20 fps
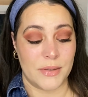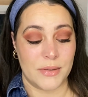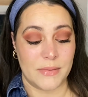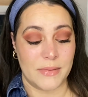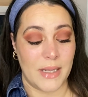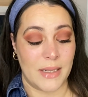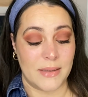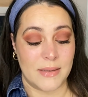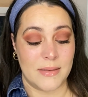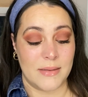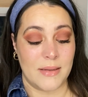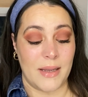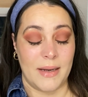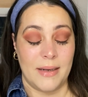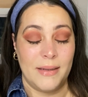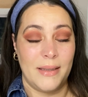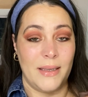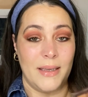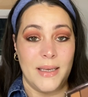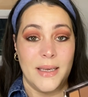that's
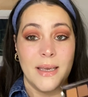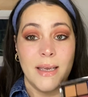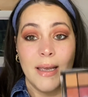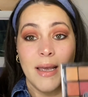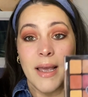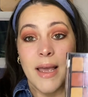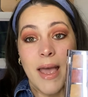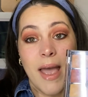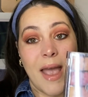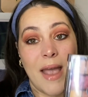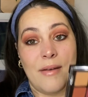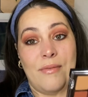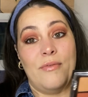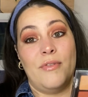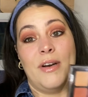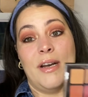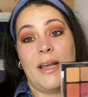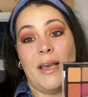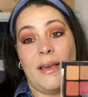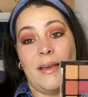like the
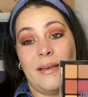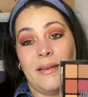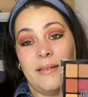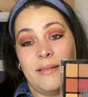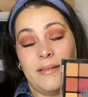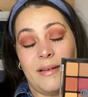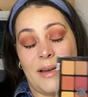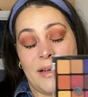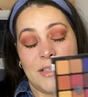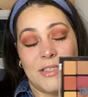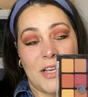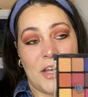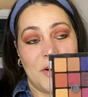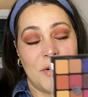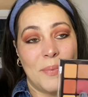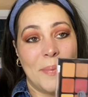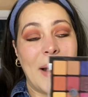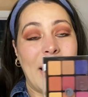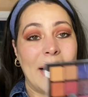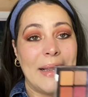everyday
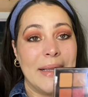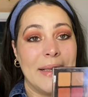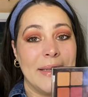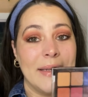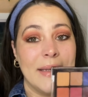eyeshadow palette.